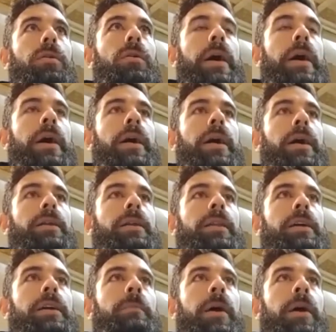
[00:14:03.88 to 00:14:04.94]
uh,
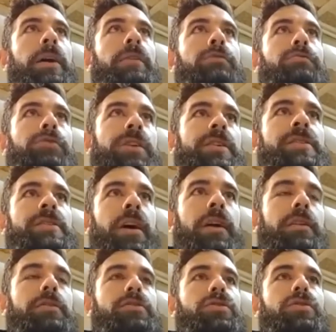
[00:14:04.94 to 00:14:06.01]
like my
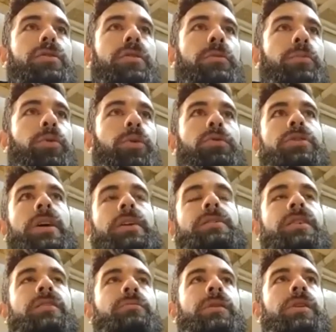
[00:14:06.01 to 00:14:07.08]
research, the projects
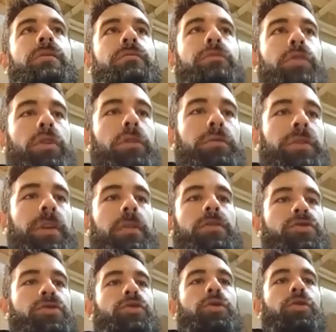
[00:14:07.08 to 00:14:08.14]
I've been involved in, the
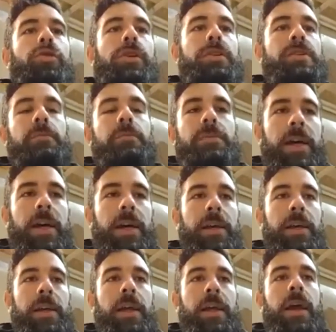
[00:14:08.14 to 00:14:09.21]
stories I'm
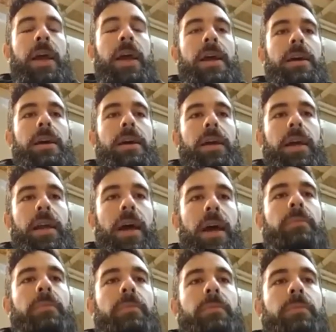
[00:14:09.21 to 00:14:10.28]
telling? Can I hmm.
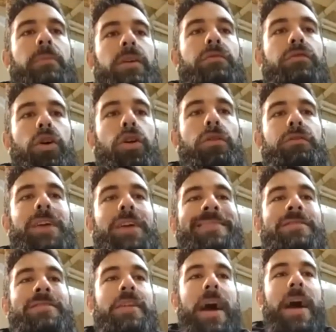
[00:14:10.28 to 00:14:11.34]
be involved
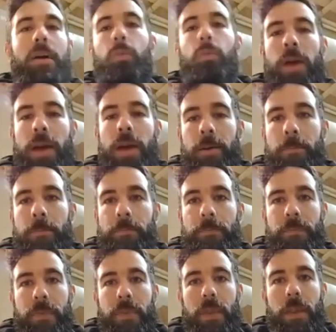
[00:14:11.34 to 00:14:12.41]
in that way
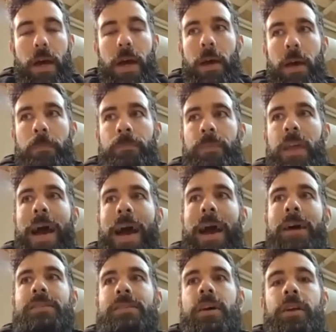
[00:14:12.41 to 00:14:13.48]
um, at a
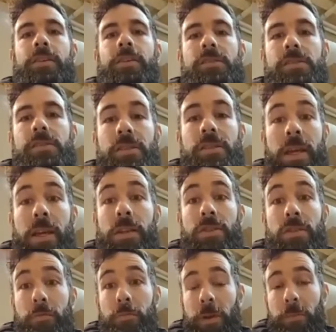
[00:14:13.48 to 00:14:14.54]
certain stage
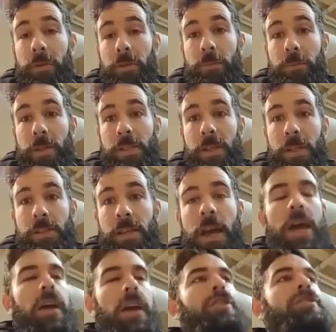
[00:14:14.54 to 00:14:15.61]
of people's business.
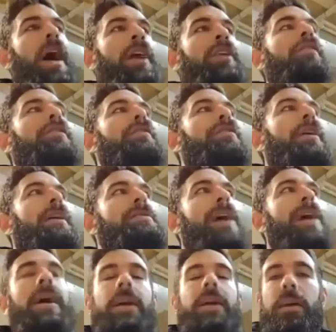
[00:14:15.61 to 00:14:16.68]
Because another thing is,
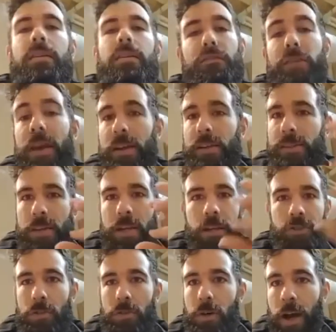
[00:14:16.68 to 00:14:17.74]
I can't fix the
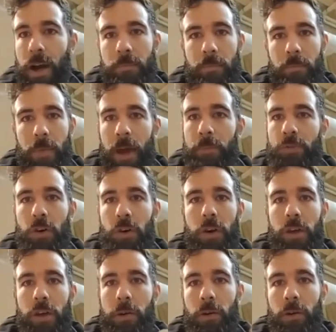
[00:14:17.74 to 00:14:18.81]
issue I'm I'm
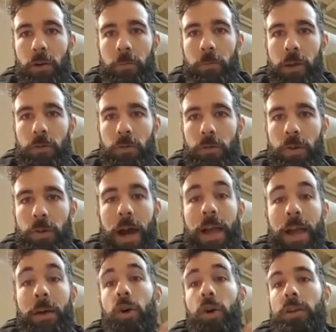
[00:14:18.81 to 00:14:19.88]
talking about on my own, and
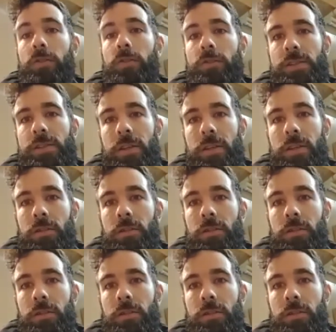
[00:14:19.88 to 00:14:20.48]
I'm not interested in